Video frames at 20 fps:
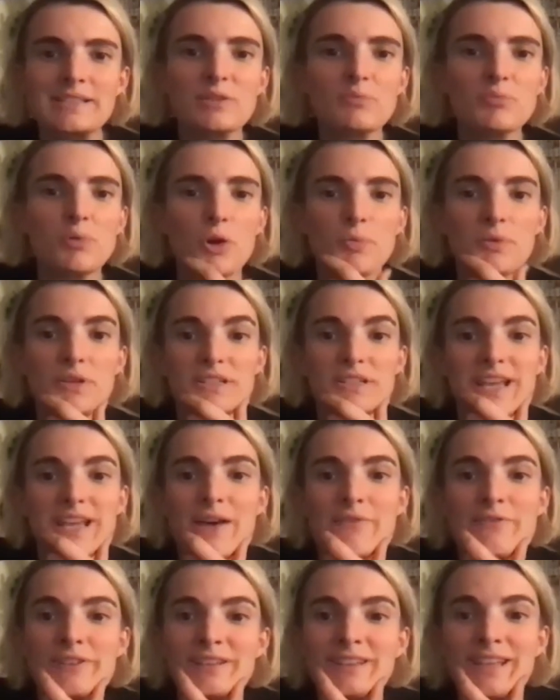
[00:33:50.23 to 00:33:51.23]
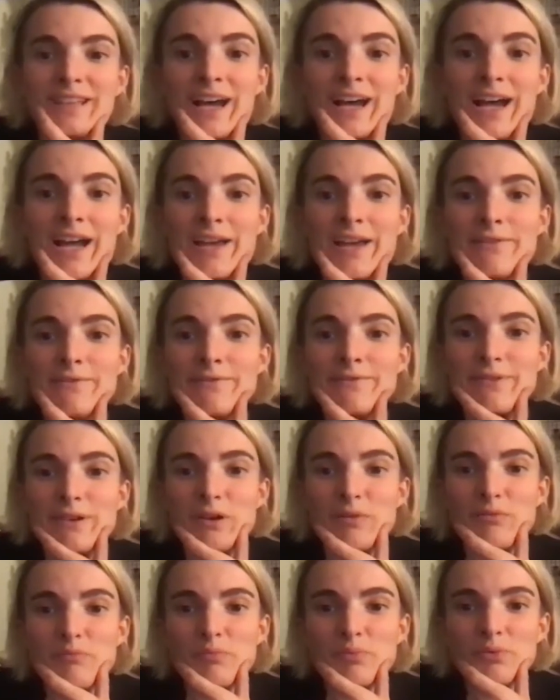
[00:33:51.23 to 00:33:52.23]
appropriate to have a live
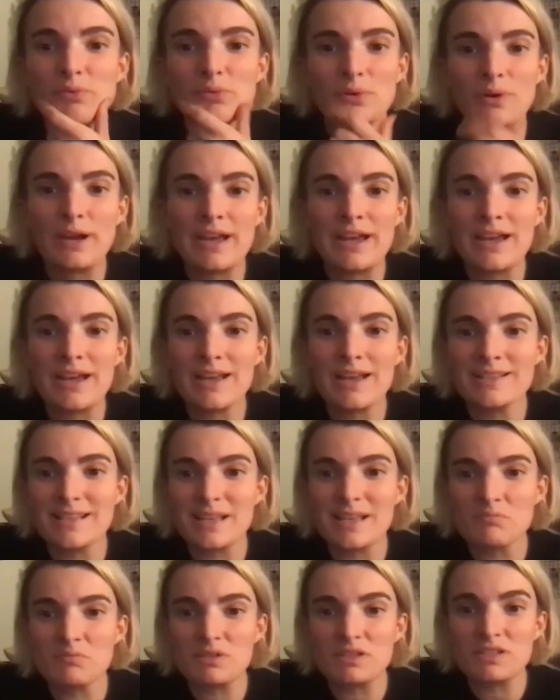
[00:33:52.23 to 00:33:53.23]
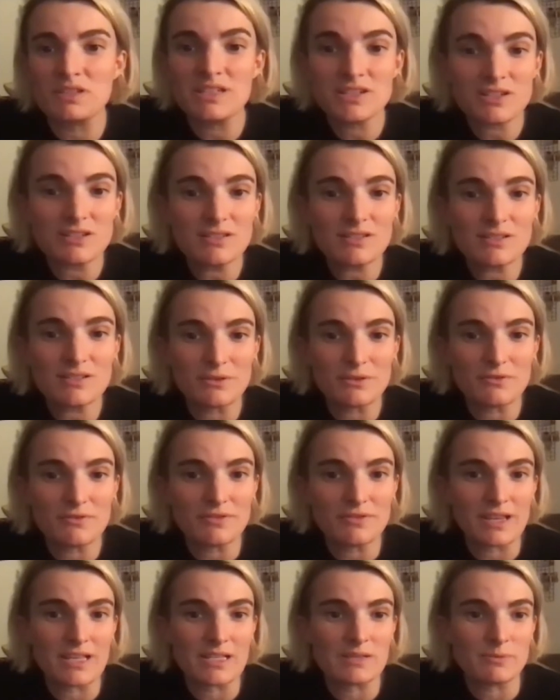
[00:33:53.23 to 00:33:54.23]
prayers and petitions on
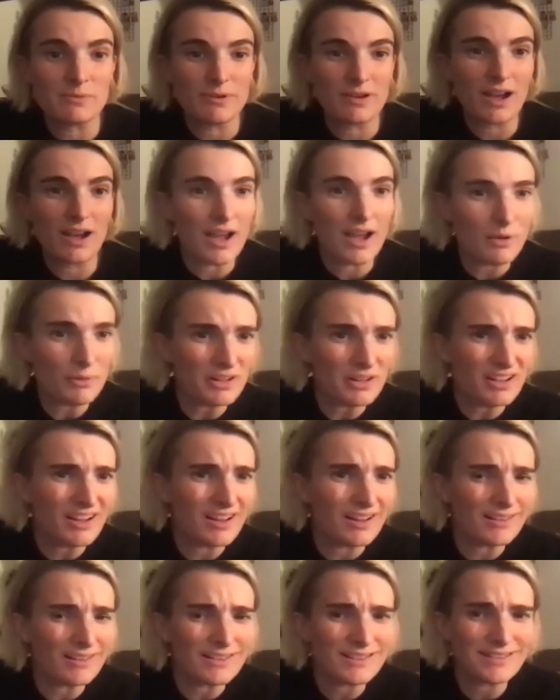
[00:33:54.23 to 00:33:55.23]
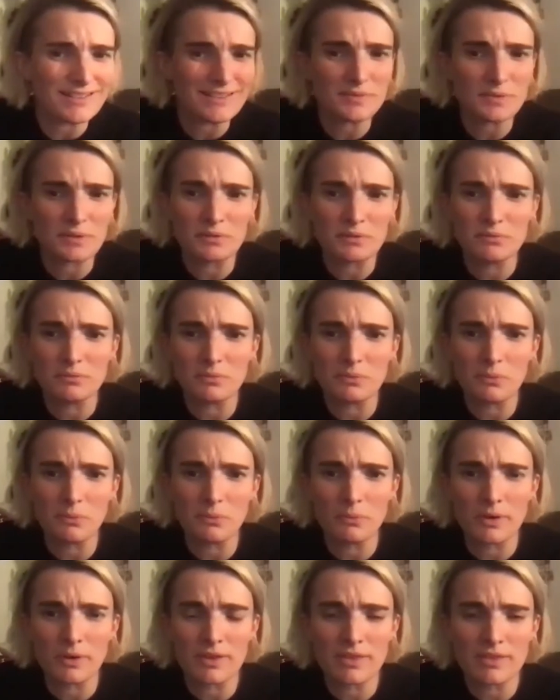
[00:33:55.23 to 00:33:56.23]
Facebook? I want to answer this one
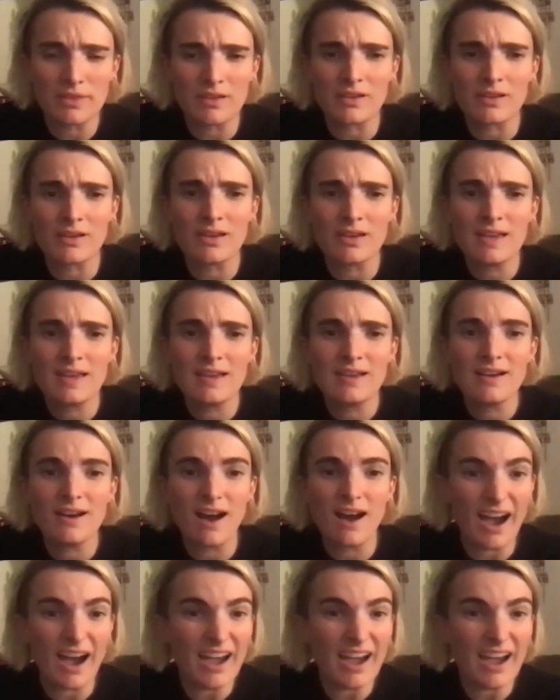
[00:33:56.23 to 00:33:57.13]
with I